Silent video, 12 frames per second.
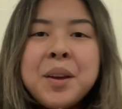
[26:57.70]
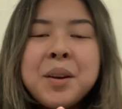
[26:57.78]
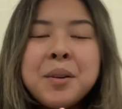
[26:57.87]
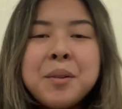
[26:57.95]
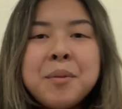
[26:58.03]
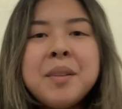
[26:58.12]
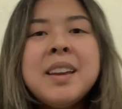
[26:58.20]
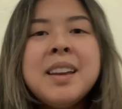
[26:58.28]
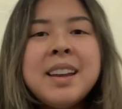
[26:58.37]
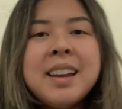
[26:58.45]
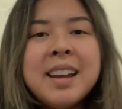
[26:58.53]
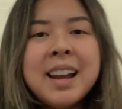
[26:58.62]

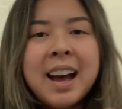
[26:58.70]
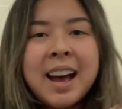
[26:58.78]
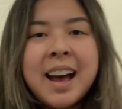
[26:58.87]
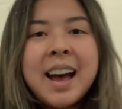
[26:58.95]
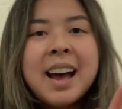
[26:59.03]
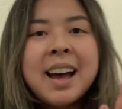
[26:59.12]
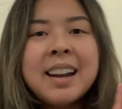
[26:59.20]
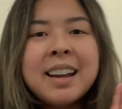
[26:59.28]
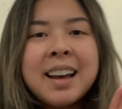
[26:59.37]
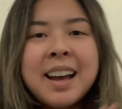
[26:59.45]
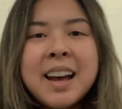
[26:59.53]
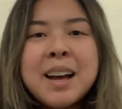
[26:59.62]
We had
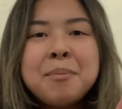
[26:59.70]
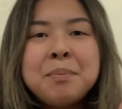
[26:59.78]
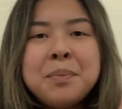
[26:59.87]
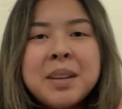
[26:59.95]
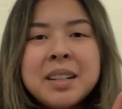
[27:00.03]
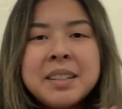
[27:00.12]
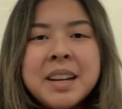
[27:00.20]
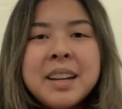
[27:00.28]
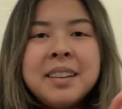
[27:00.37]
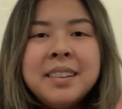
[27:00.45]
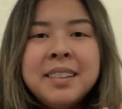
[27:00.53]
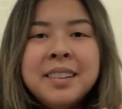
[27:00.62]
a happy day.